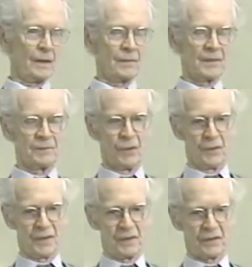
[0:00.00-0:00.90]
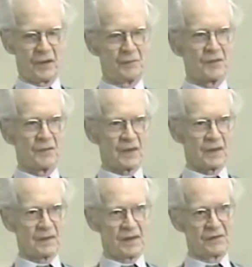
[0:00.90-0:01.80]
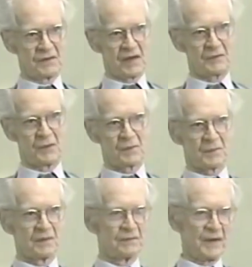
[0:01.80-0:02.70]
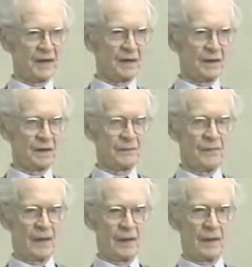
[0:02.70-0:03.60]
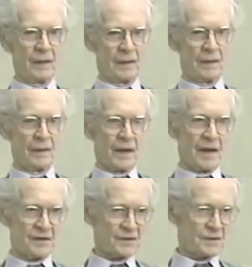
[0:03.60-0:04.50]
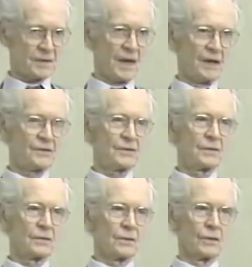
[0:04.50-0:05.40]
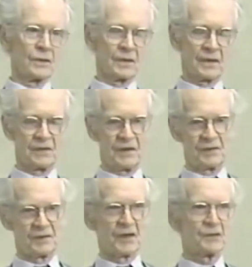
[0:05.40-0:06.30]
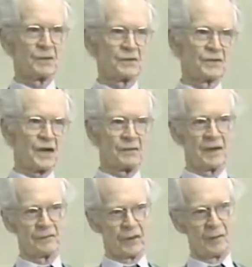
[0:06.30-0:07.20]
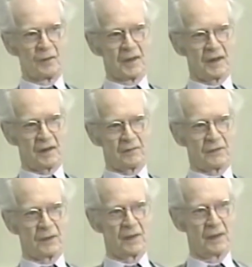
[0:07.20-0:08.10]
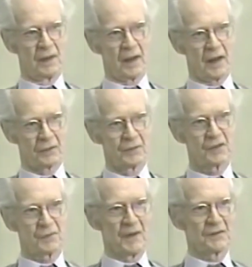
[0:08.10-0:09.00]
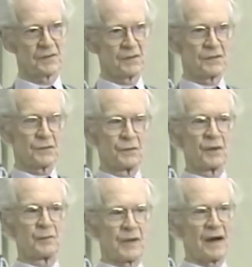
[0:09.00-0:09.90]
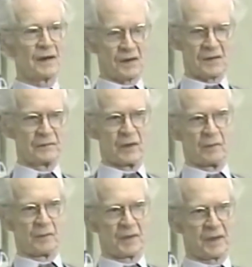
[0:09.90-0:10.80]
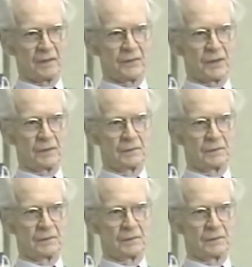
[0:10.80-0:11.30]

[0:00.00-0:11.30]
both in terms of the contingencies which prevail as such, or the contingencies which generate verbal behavior and responses to the products of verbal behavior.